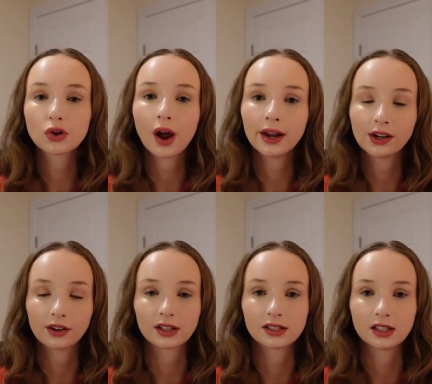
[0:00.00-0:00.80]
Try
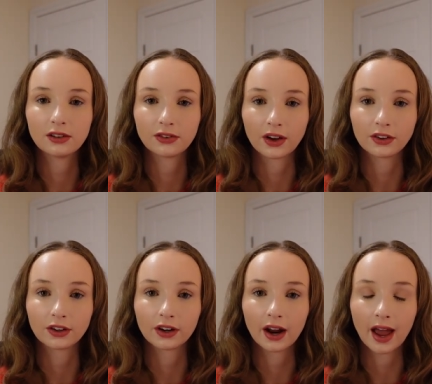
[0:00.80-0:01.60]
not to see
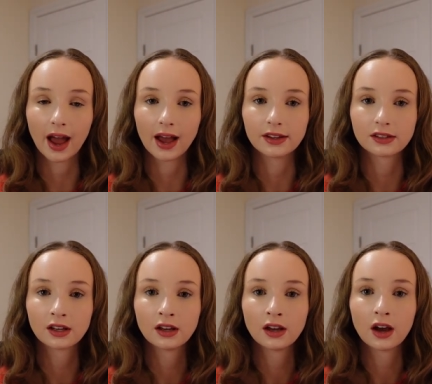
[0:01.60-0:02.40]
failure
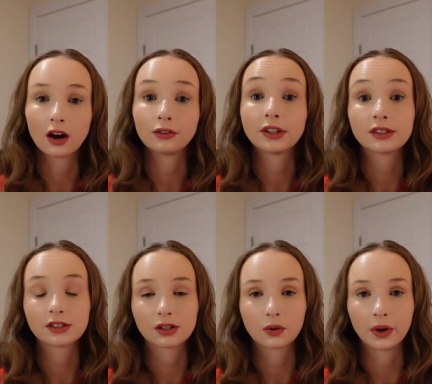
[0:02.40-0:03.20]
as a
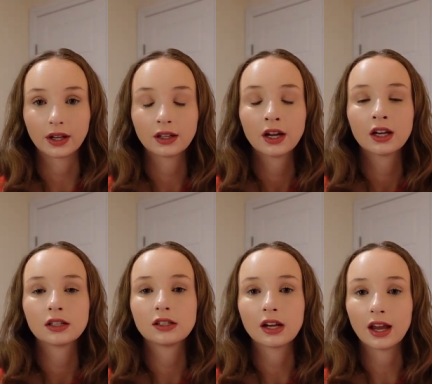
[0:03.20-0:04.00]
reason to quit.
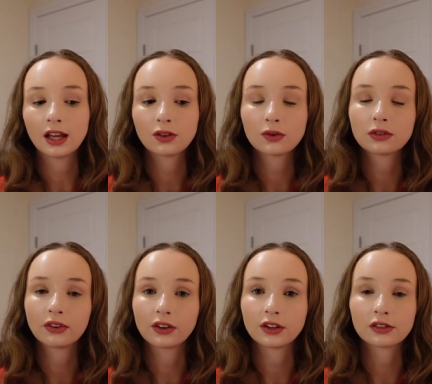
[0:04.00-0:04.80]
Take those
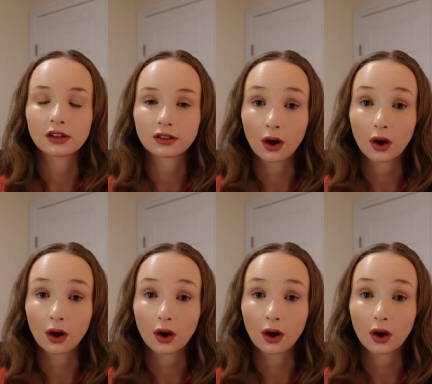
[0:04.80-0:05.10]
failures as